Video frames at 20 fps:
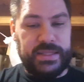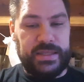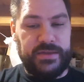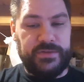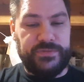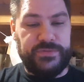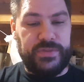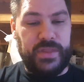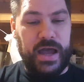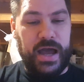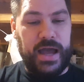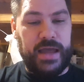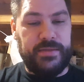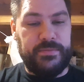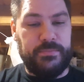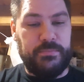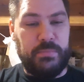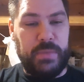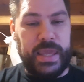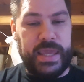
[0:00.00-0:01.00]
is not
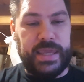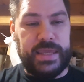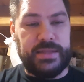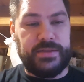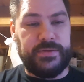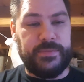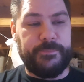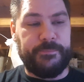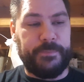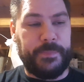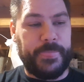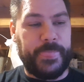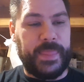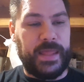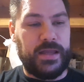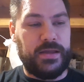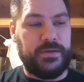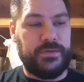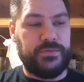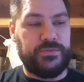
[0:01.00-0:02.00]
made
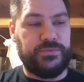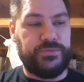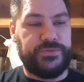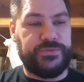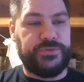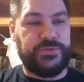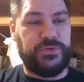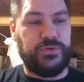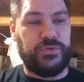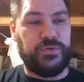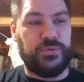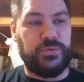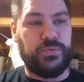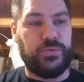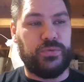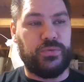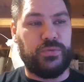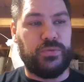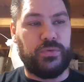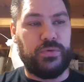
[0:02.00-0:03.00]

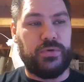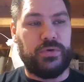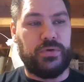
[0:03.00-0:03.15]
to